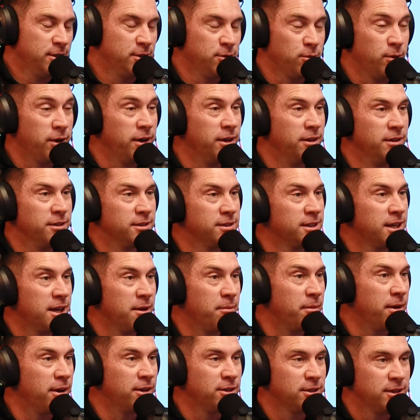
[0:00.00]
one and the
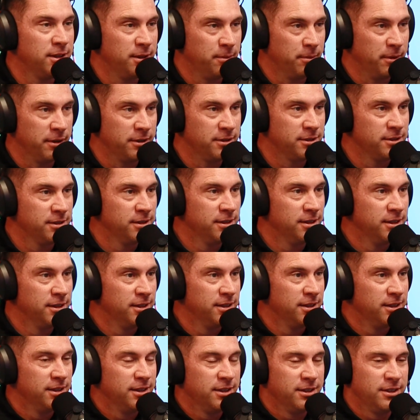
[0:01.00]
same actually. But
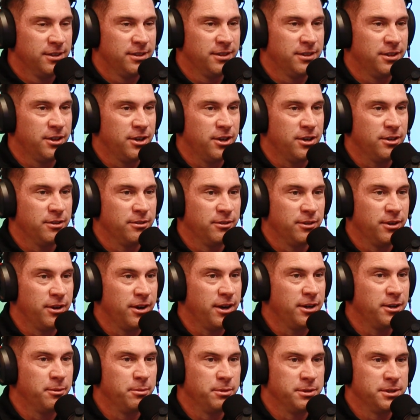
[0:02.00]
yeah, you're
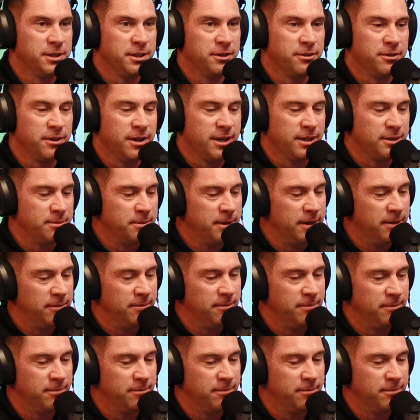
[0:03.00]
100% right, man.